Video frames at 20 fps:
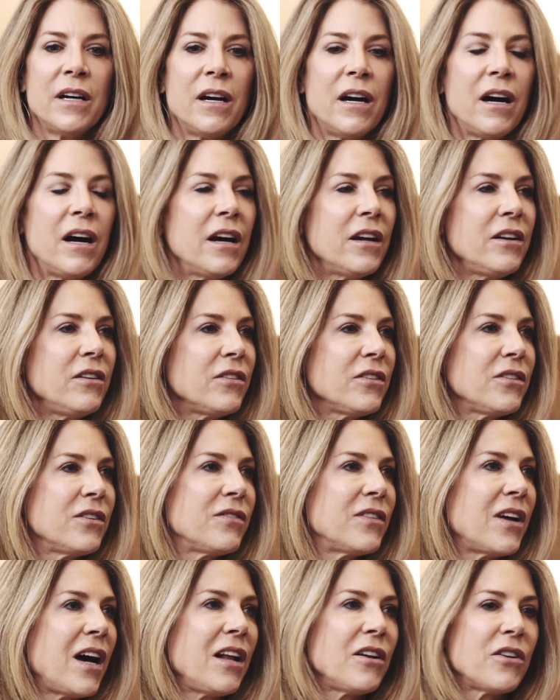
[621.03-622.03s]
hundreds
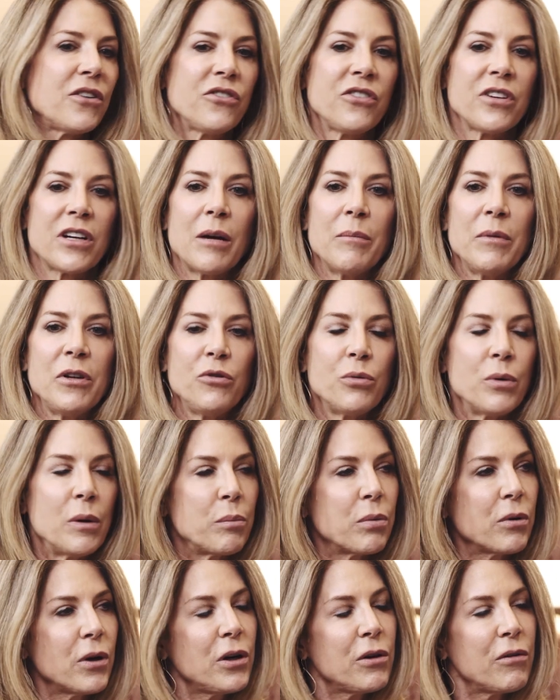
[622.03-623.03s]
of dollars to come into a
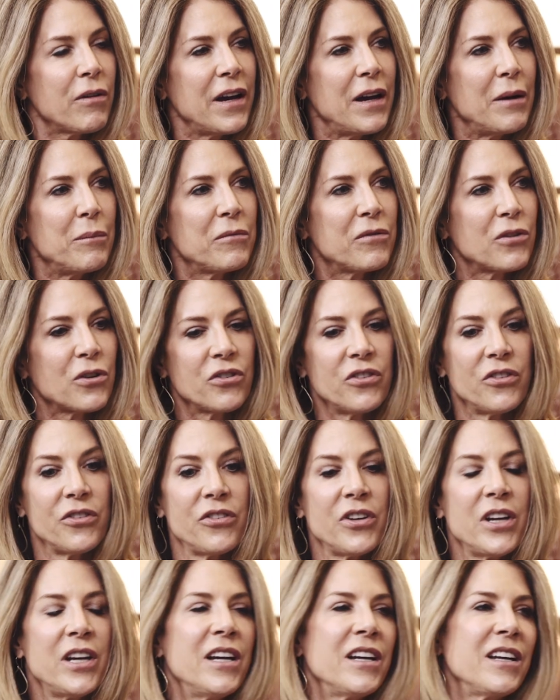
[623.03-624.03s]
program
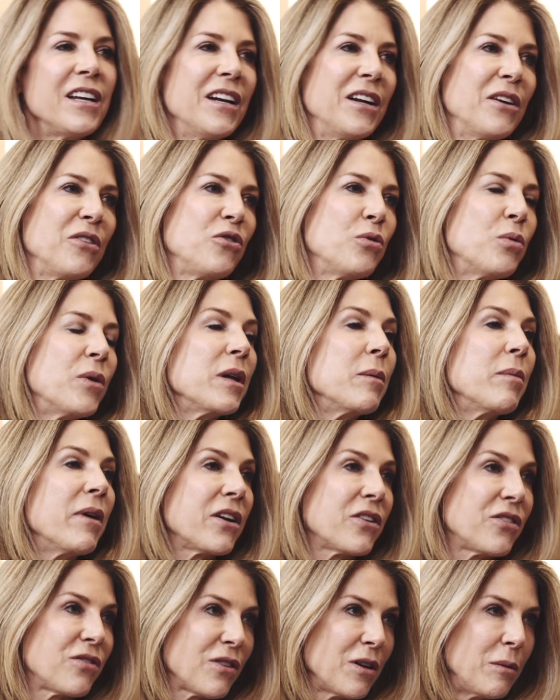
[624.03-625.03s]
versus,
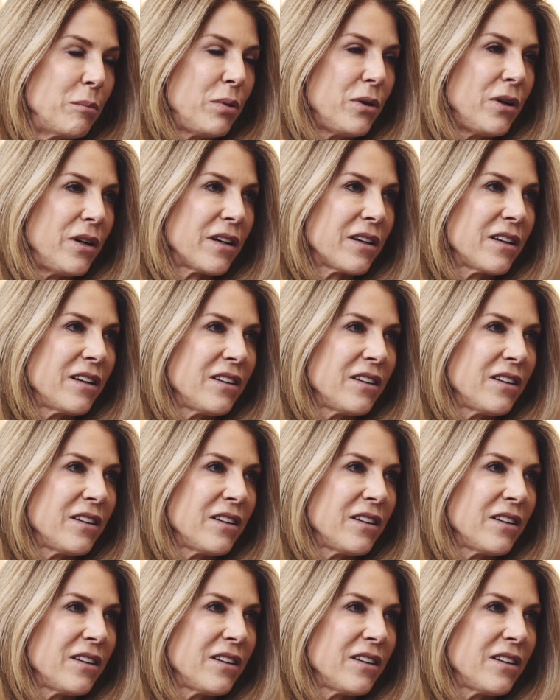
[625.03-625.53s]
$20 for a book.